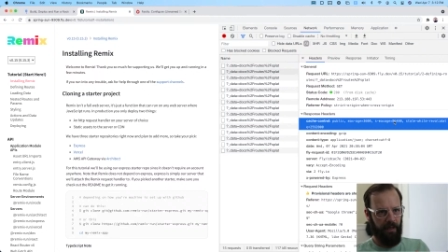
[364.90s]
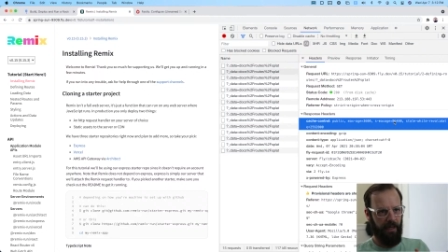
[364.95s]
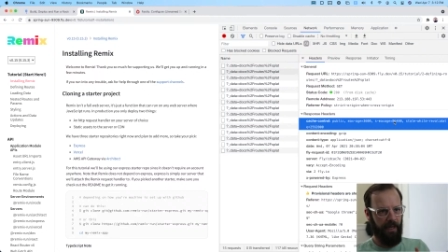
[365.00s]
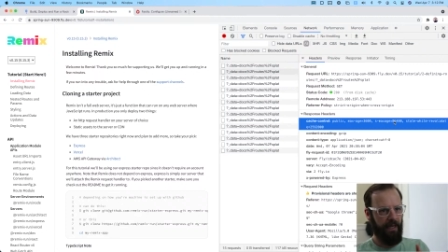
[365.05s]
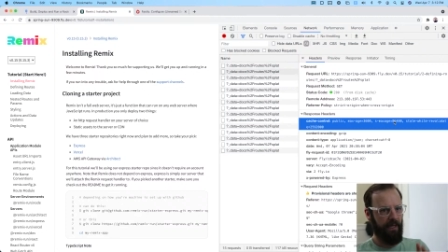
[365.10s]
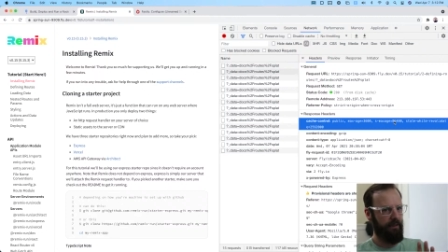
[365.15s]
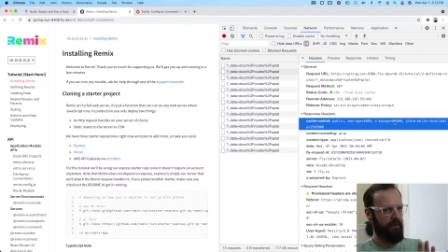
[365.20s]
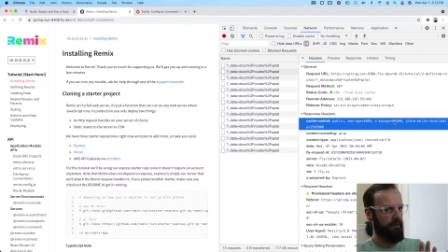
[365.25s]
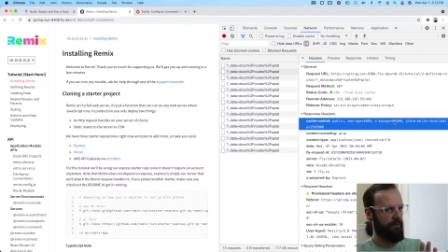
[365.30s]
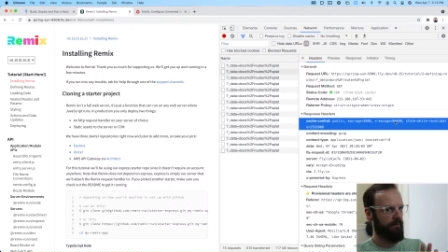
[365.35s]

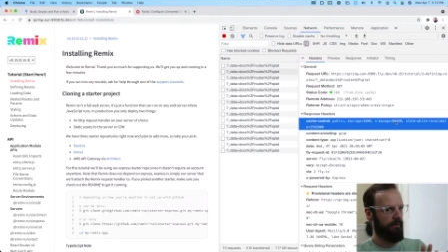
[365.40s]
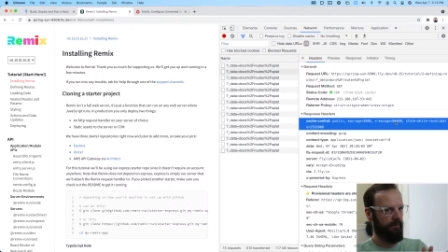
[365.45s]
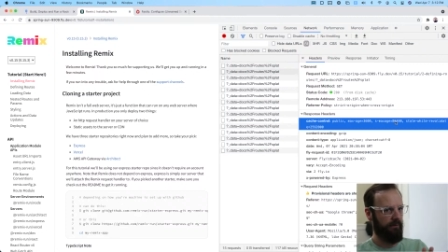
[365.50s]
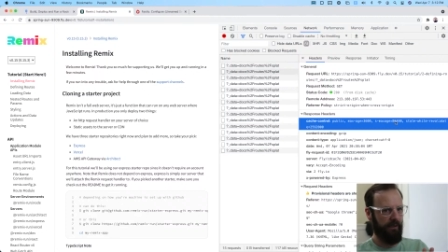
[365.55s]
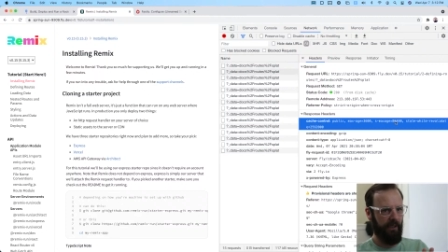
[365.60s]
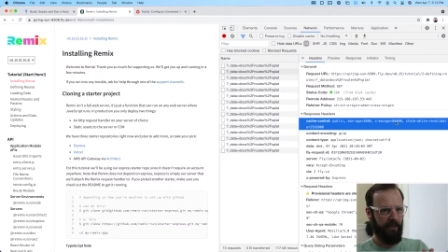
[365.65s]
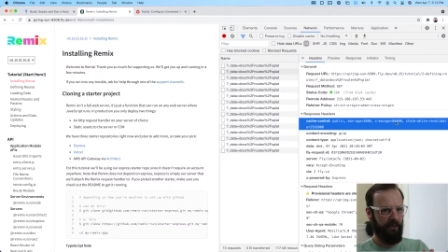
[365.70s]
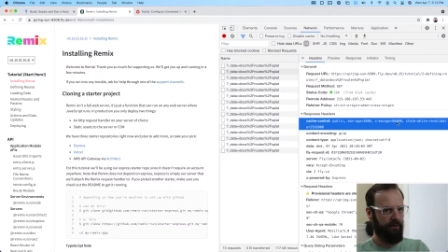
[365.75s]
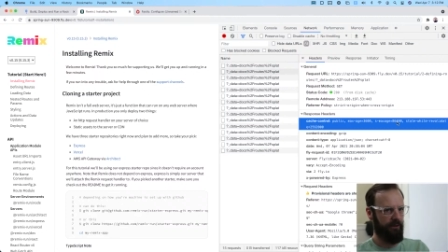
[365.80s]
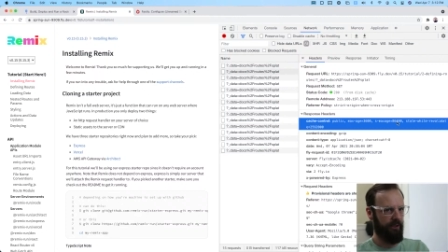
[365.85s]

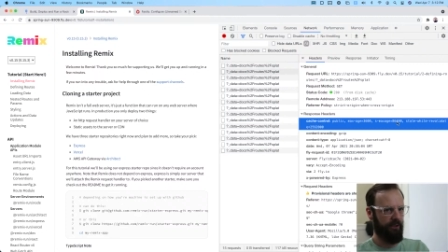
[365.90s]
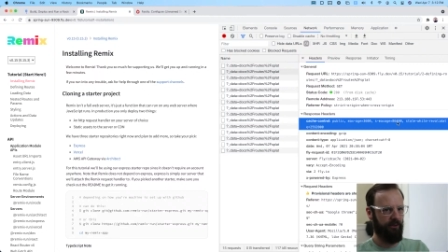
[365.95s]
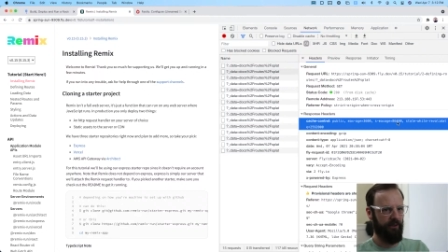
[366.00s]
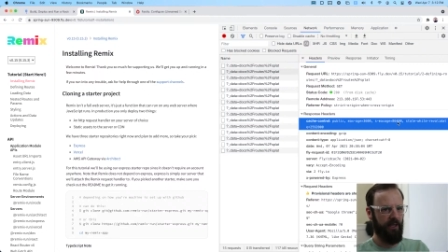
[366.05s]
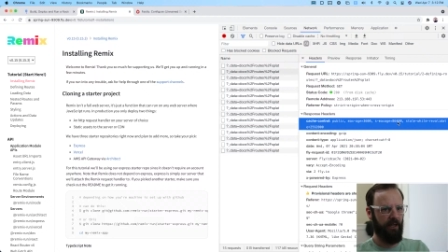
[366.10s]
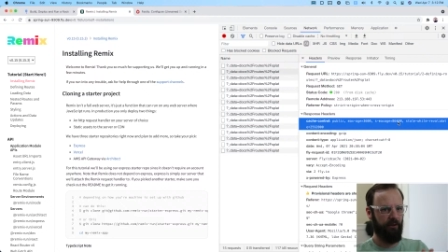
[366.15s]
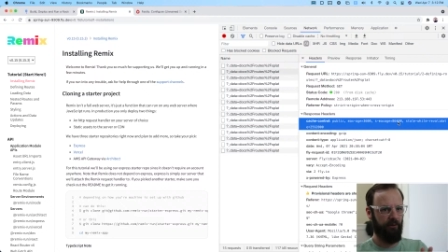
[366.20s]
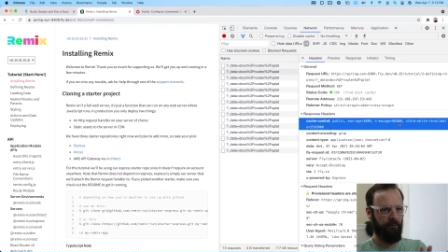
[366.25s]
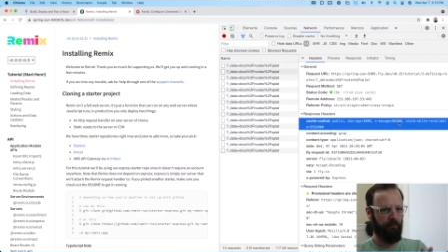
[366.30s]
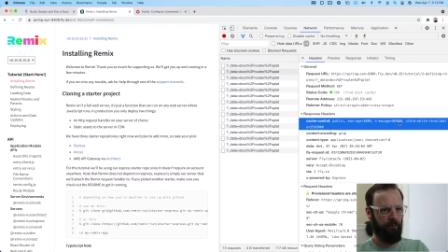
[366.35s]

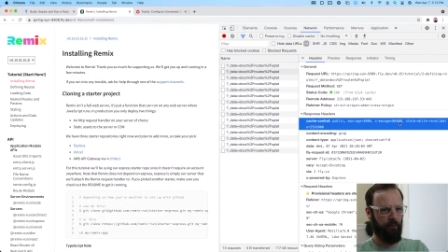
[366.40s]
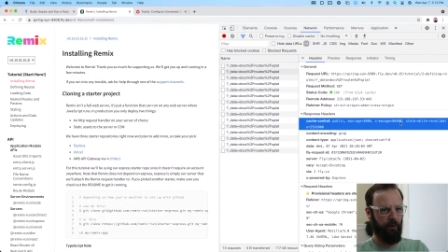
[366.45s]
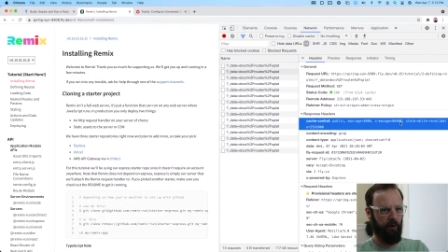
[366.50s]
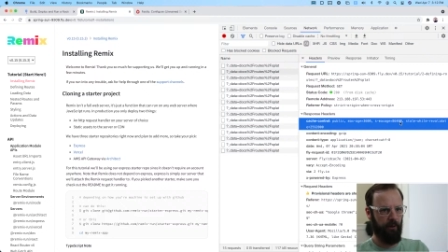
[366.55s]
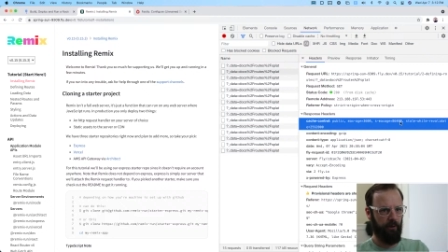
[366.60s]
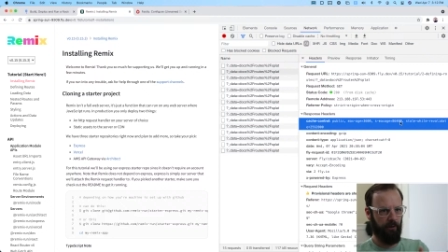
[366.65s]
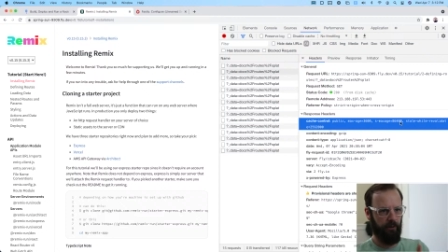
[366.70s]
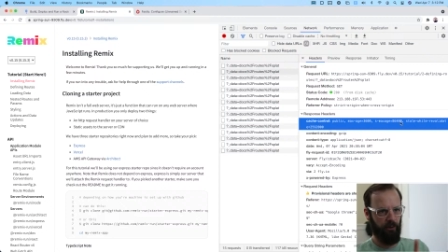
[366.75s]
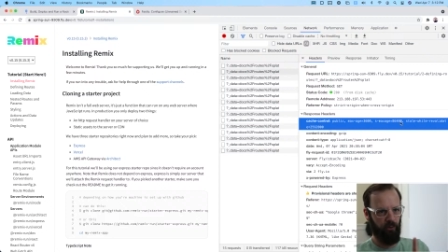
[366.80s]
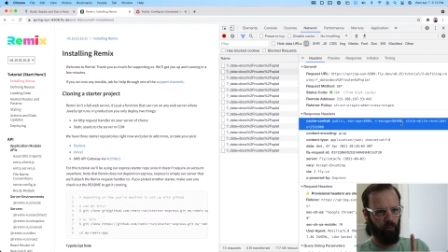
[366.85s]

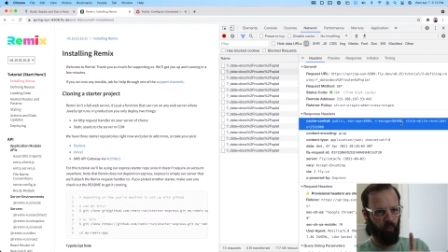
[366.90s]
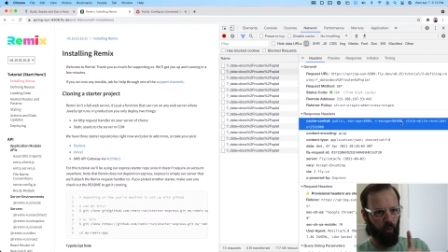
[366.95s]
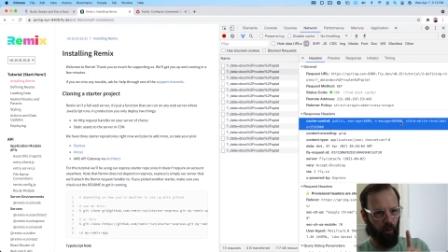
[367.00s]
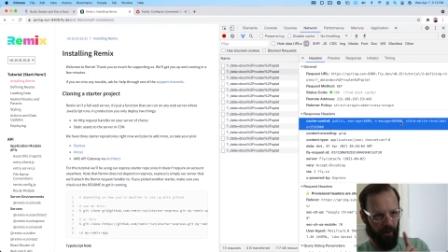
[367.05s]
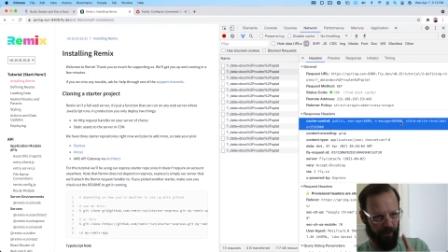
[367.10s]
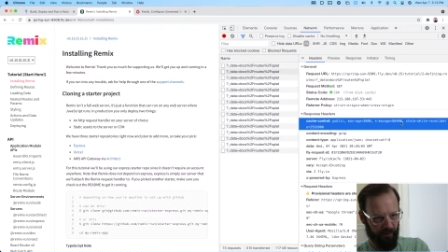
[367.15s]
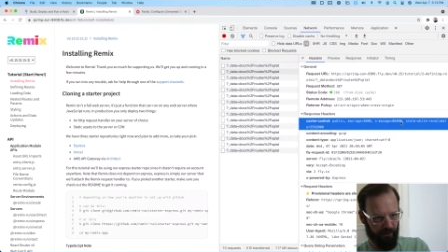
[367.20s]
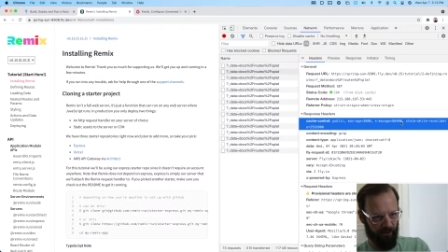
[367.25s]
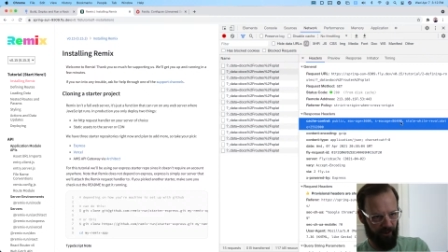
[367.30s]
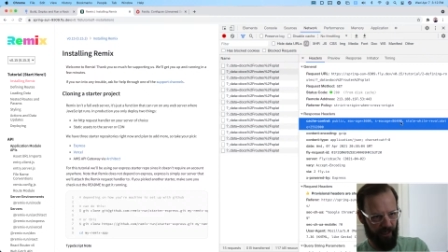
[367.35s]

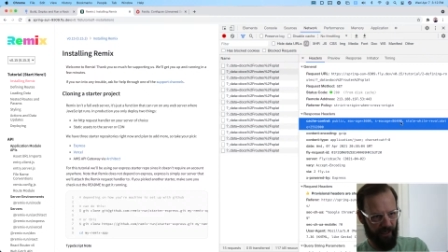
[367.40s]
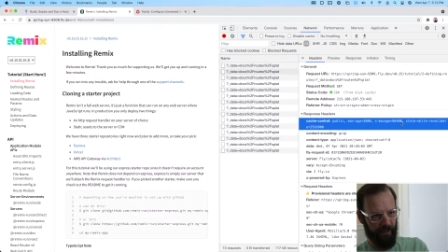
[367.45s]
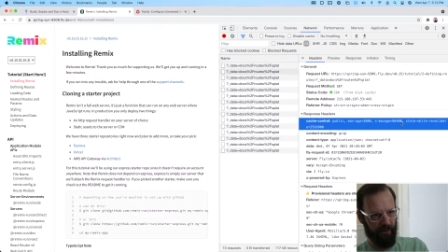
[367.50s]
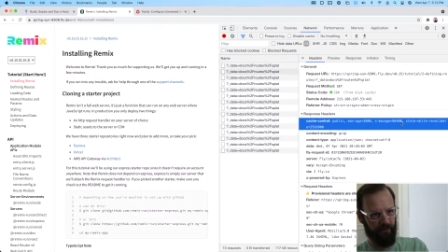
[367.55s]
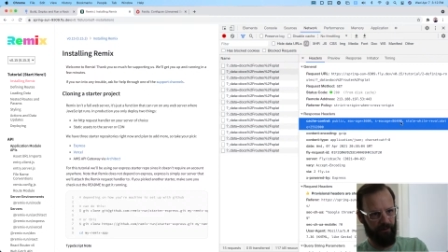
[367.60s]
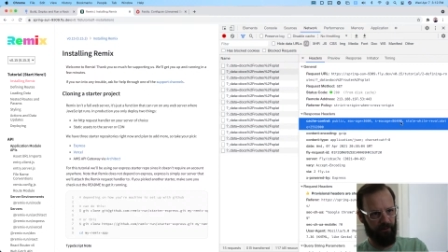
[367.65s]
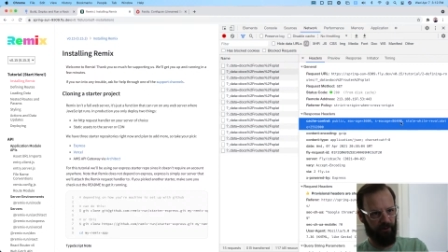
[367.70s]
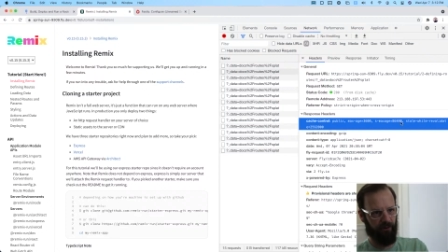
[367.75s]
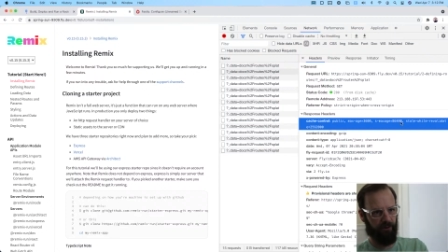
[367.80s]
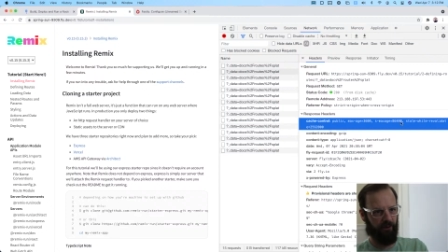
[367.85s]
86,401
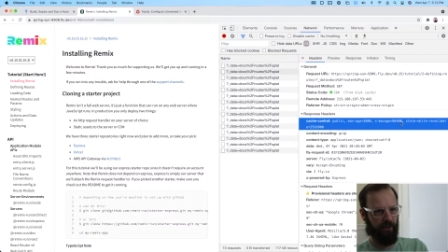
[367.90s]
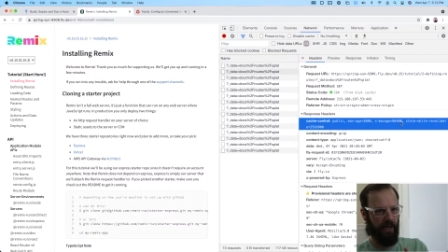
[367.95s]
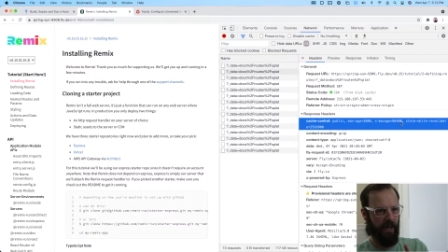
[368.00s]
seconds